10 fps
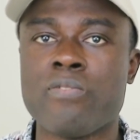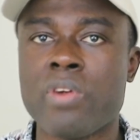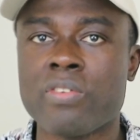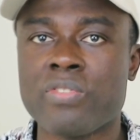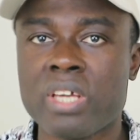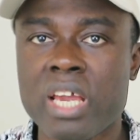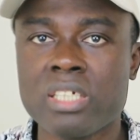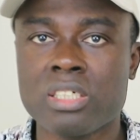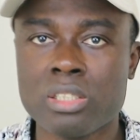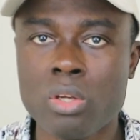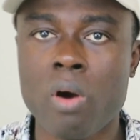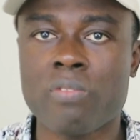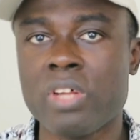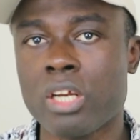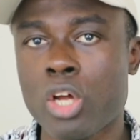verification
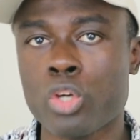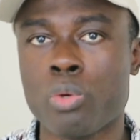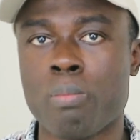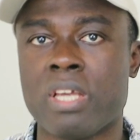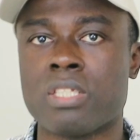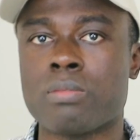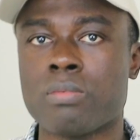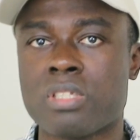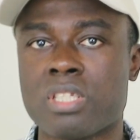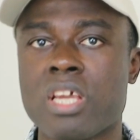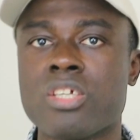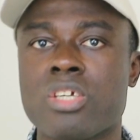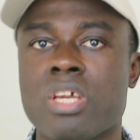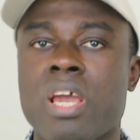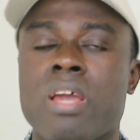of the document
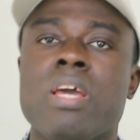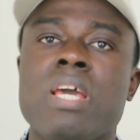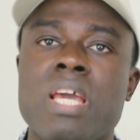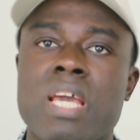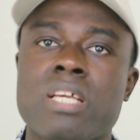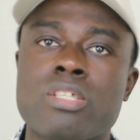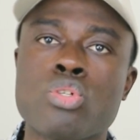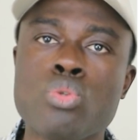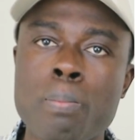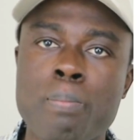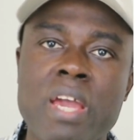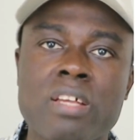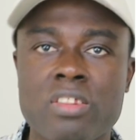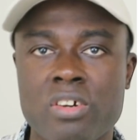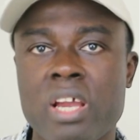stage here is you
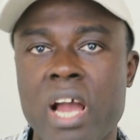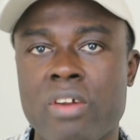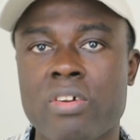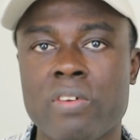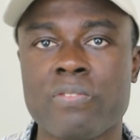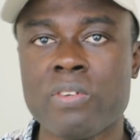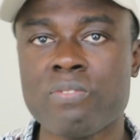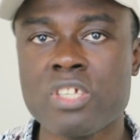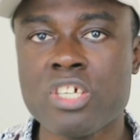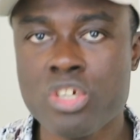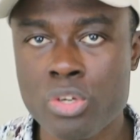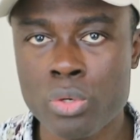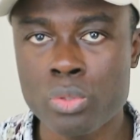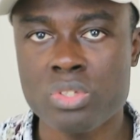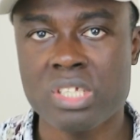pay 350
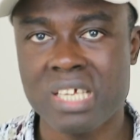euros.